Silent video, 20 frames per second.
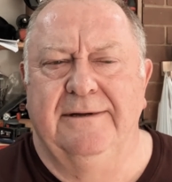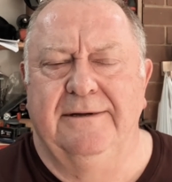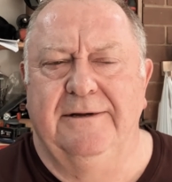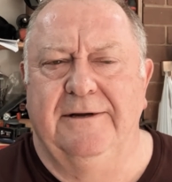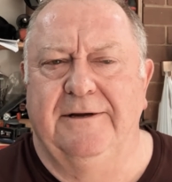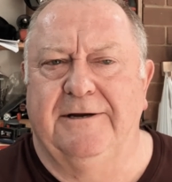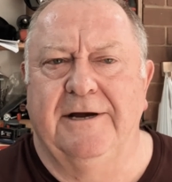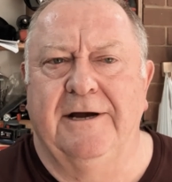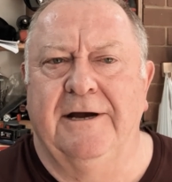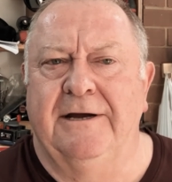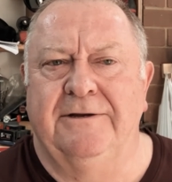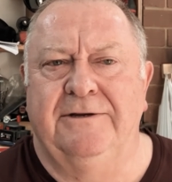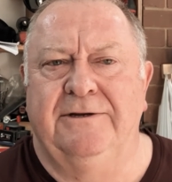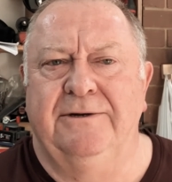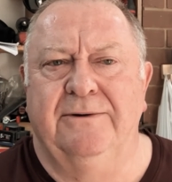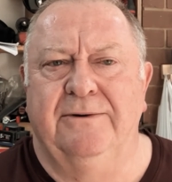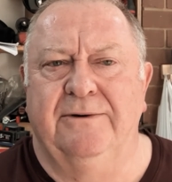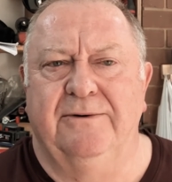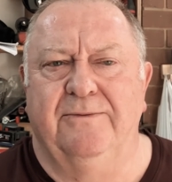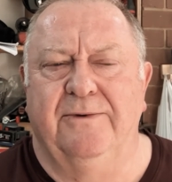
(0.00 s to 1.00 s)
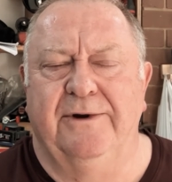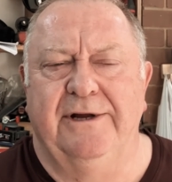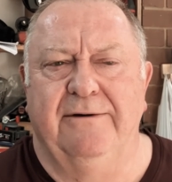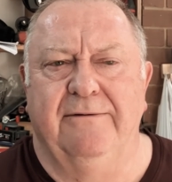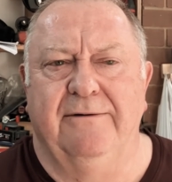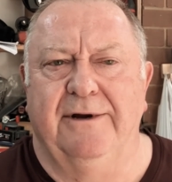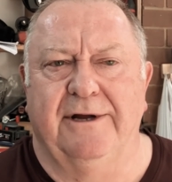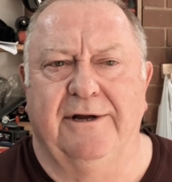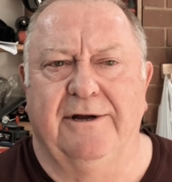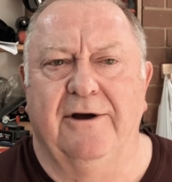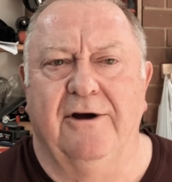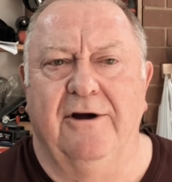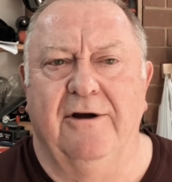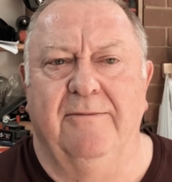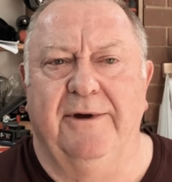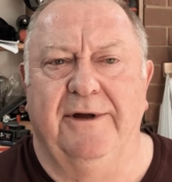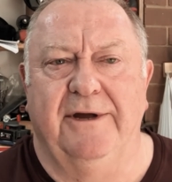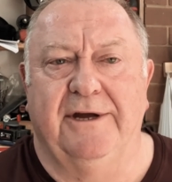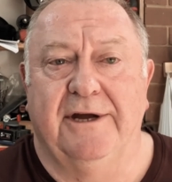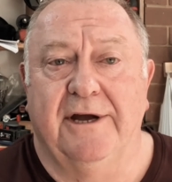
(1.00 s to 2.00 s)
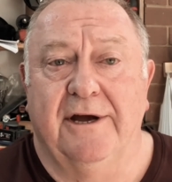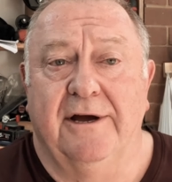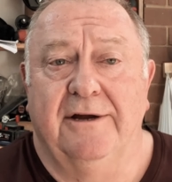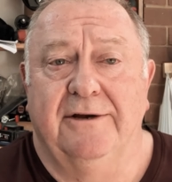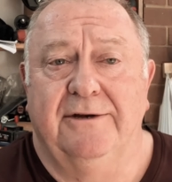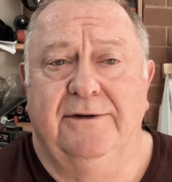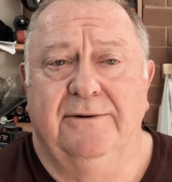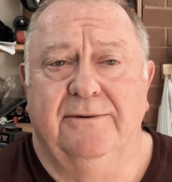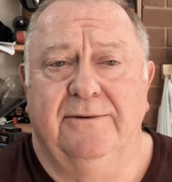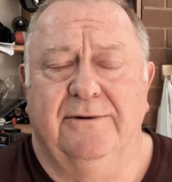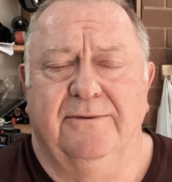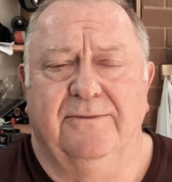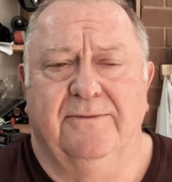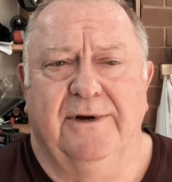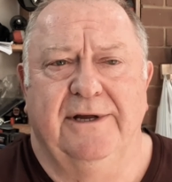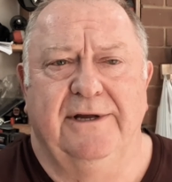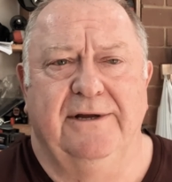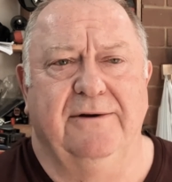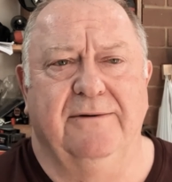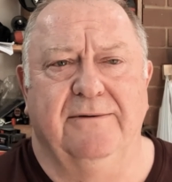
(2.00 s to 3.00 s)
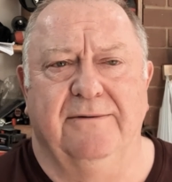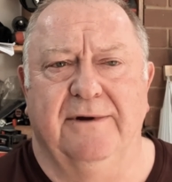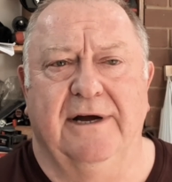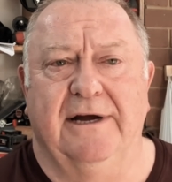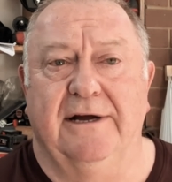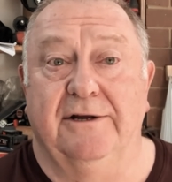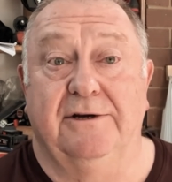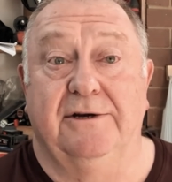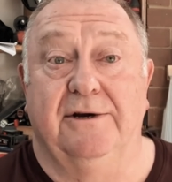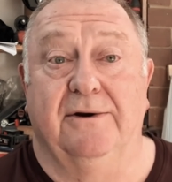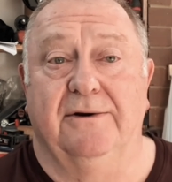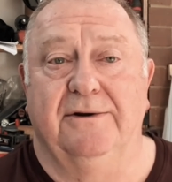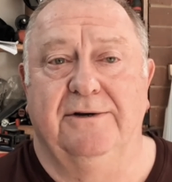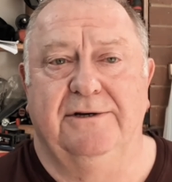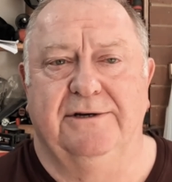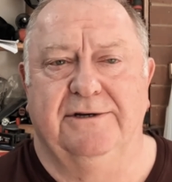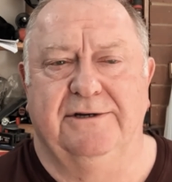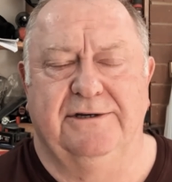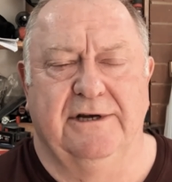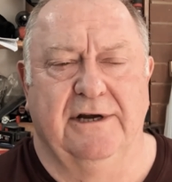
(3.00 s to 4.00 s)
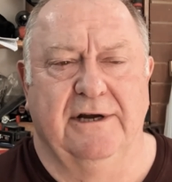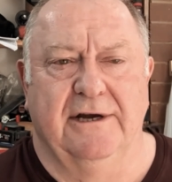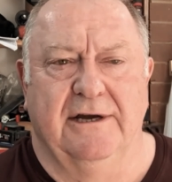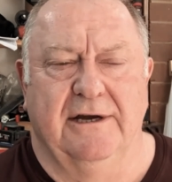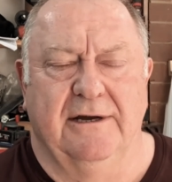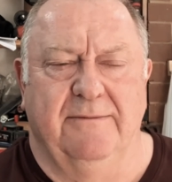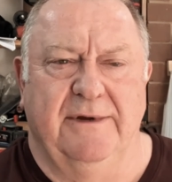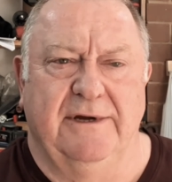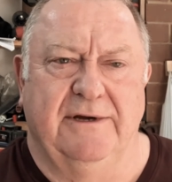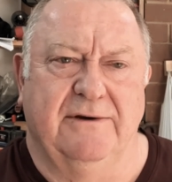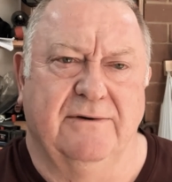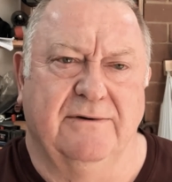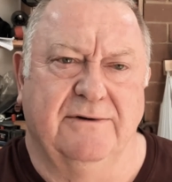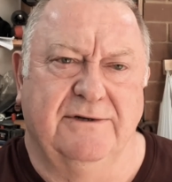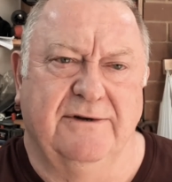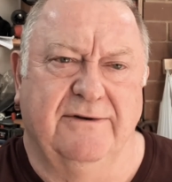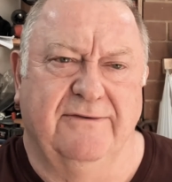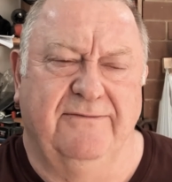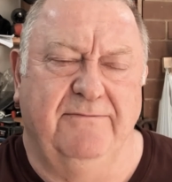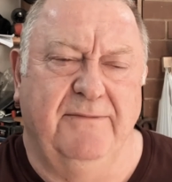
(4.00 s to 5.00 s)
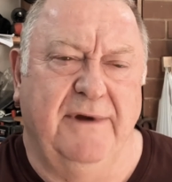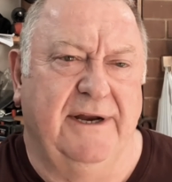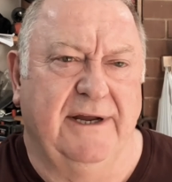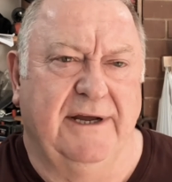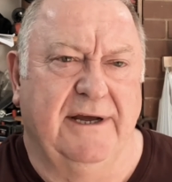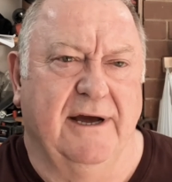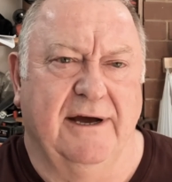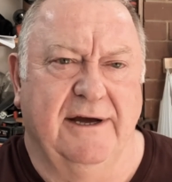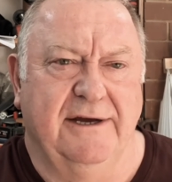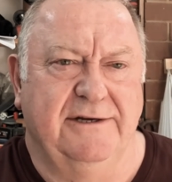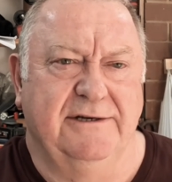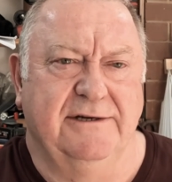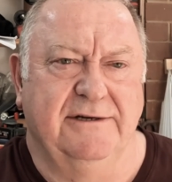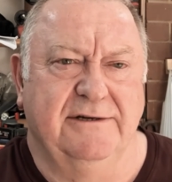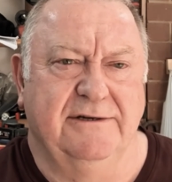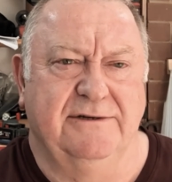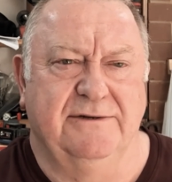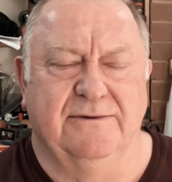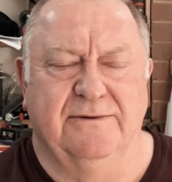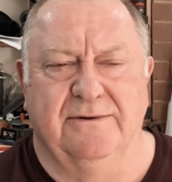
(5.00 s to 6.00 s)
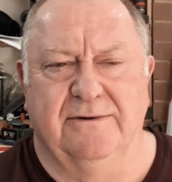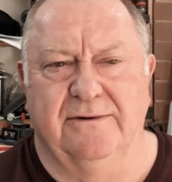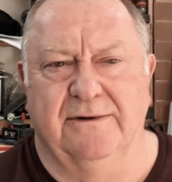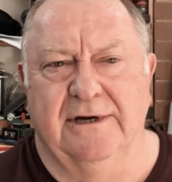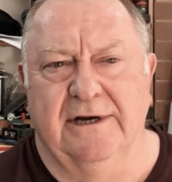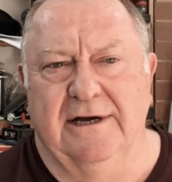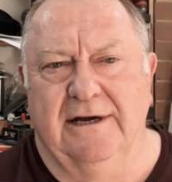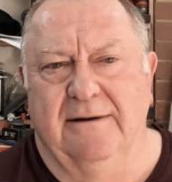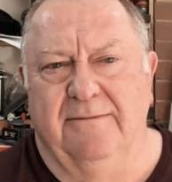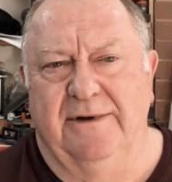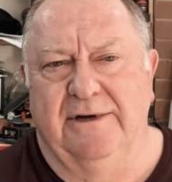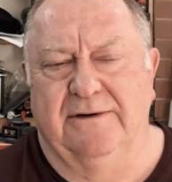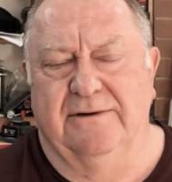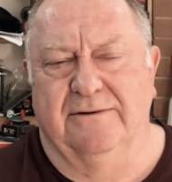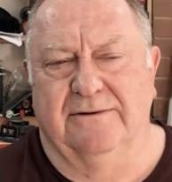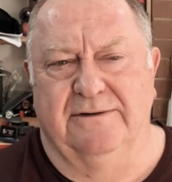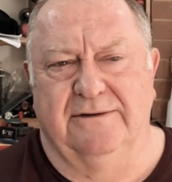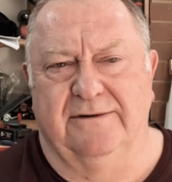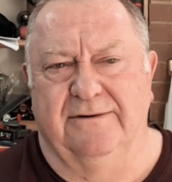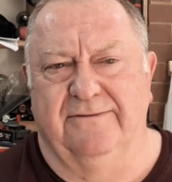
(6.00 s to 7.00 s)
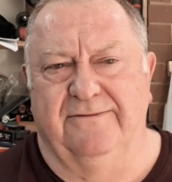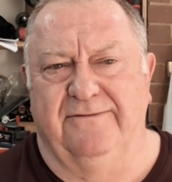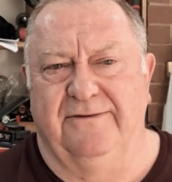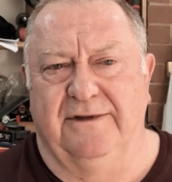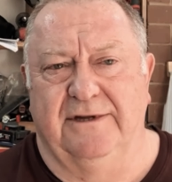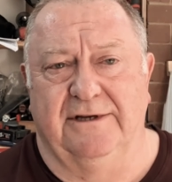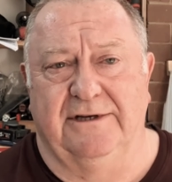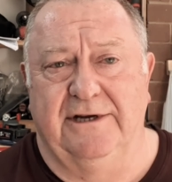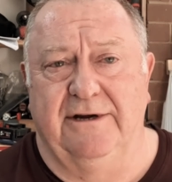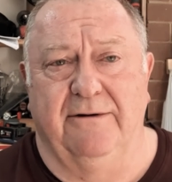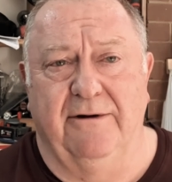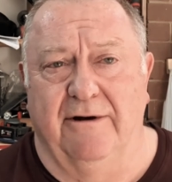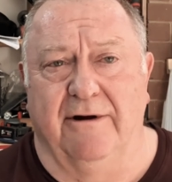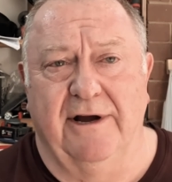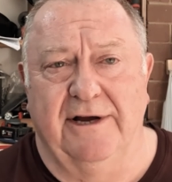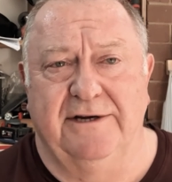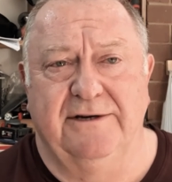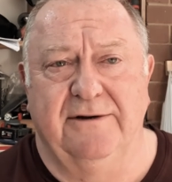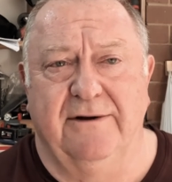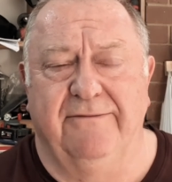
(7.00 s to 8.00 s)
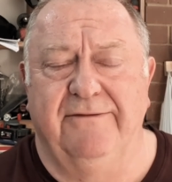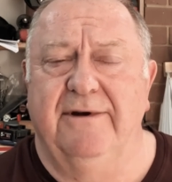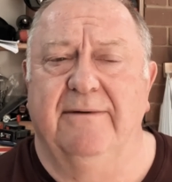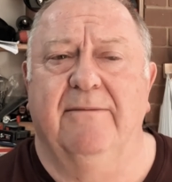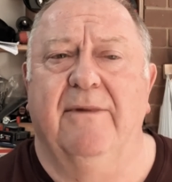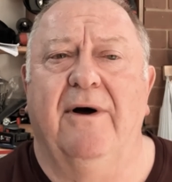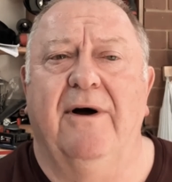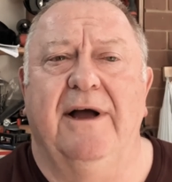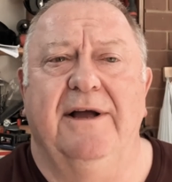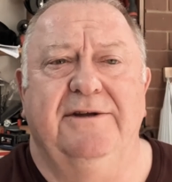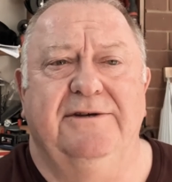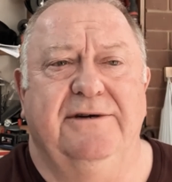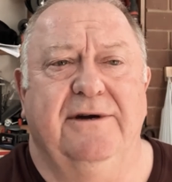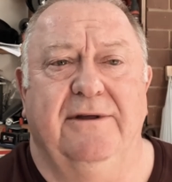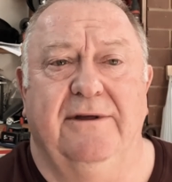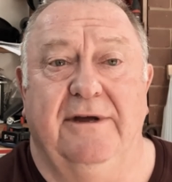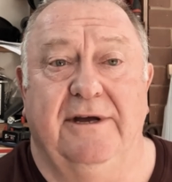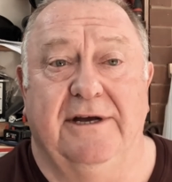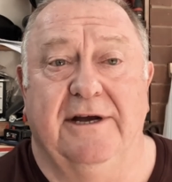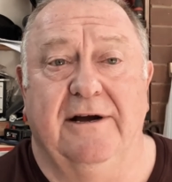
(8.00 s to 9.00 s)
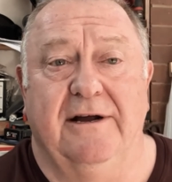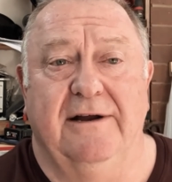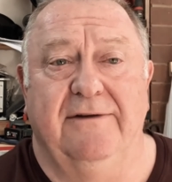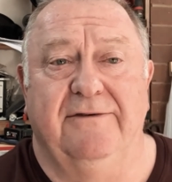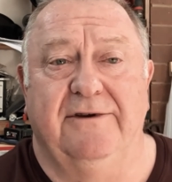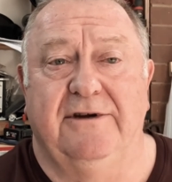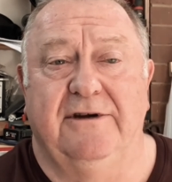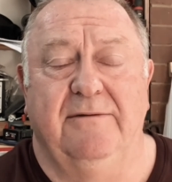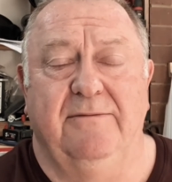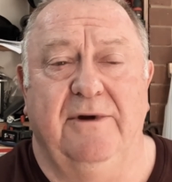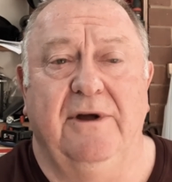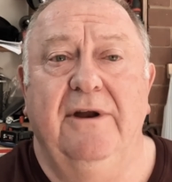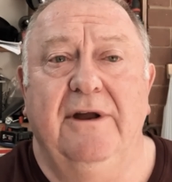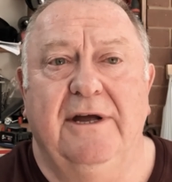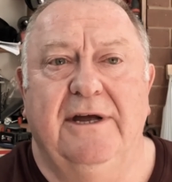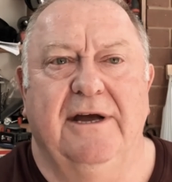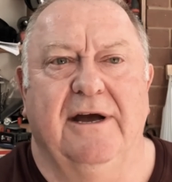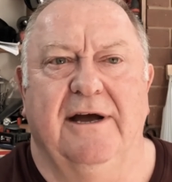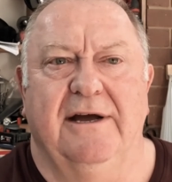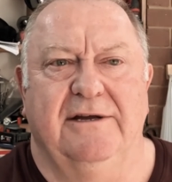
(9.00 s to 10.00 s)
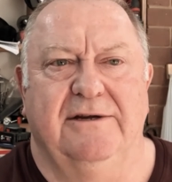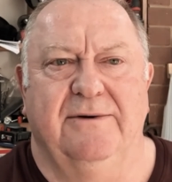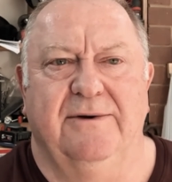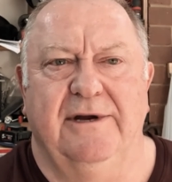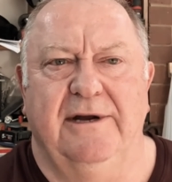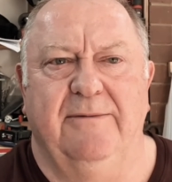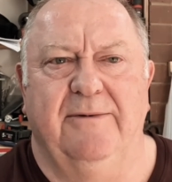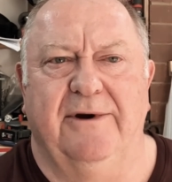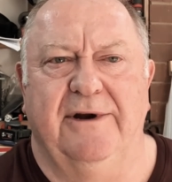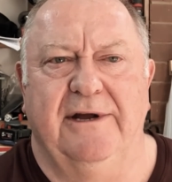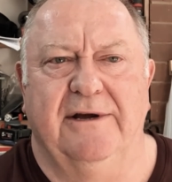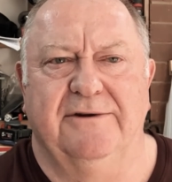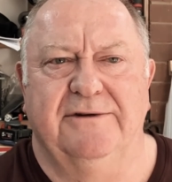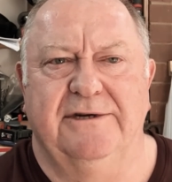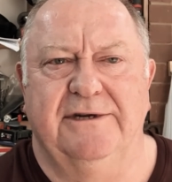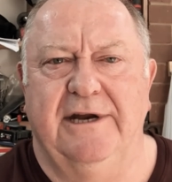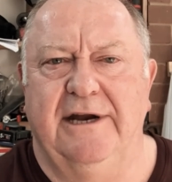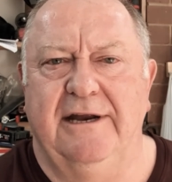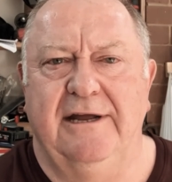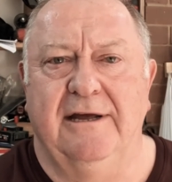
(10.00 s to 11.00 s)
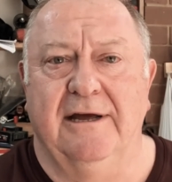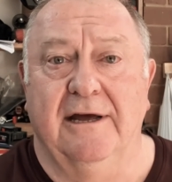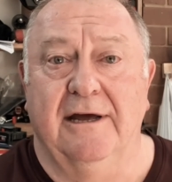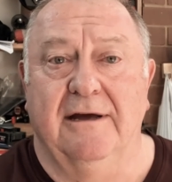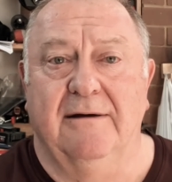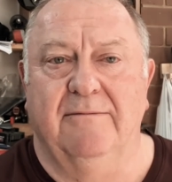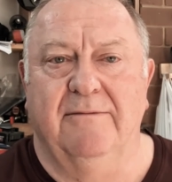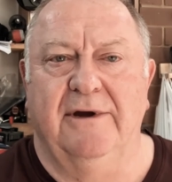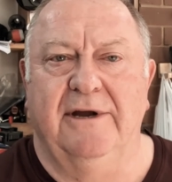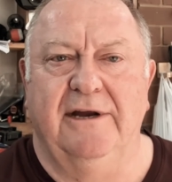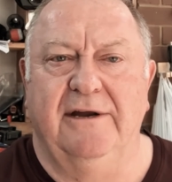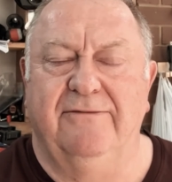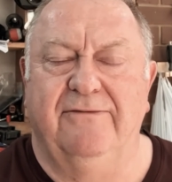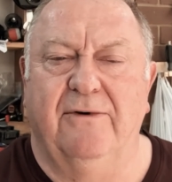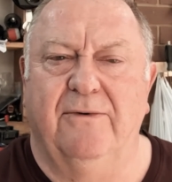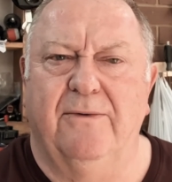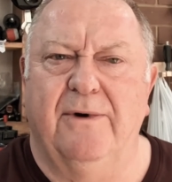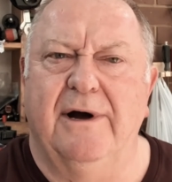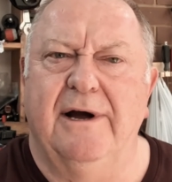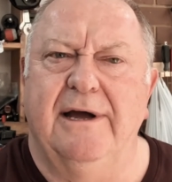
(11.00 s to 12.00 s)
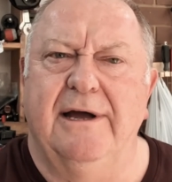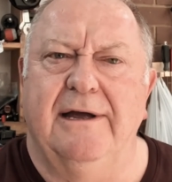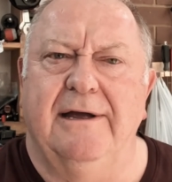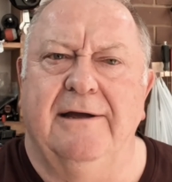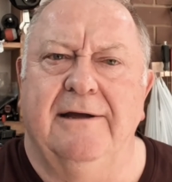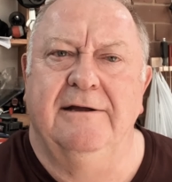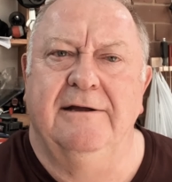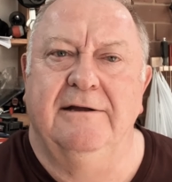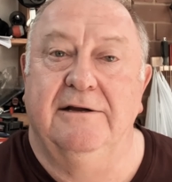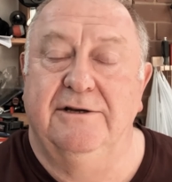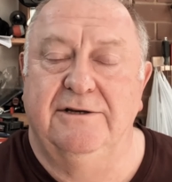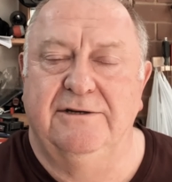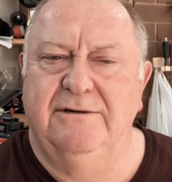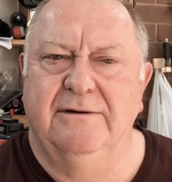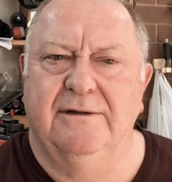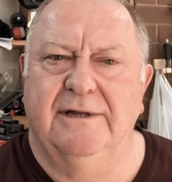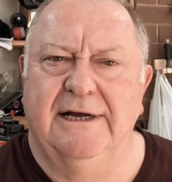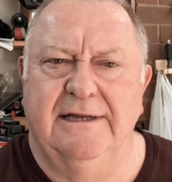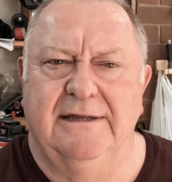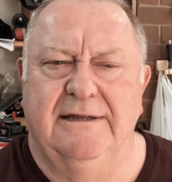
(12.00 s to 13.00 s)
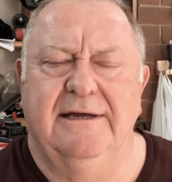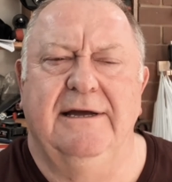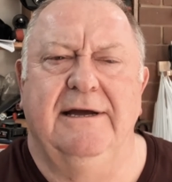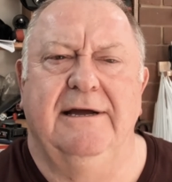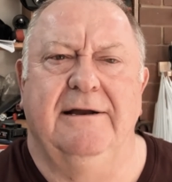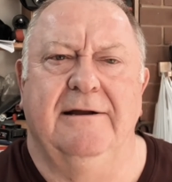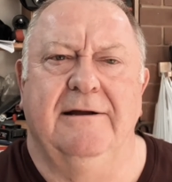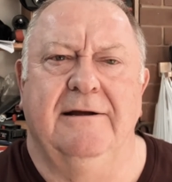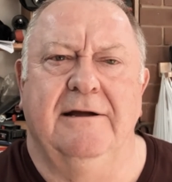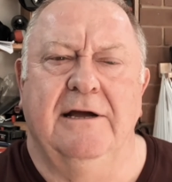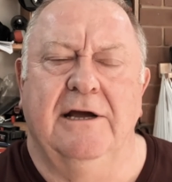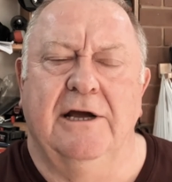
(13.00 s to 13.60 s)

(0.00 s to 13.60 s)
You can't do it when you're in a coma. You can't do it when you're unconscious because of medications or because of deterioration of your mind so that you can't even communicate to anybody else in any meaningful way. It's too late then.